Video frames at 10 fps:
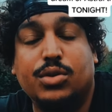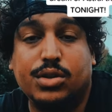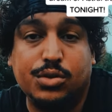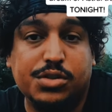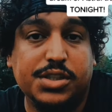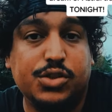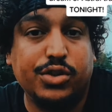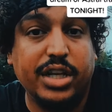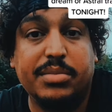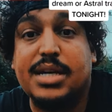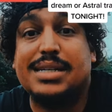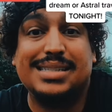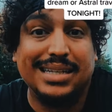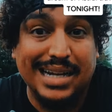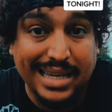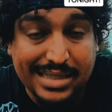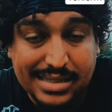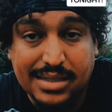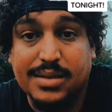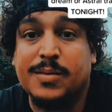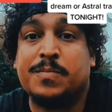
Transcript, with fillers: or lucid dream tonight.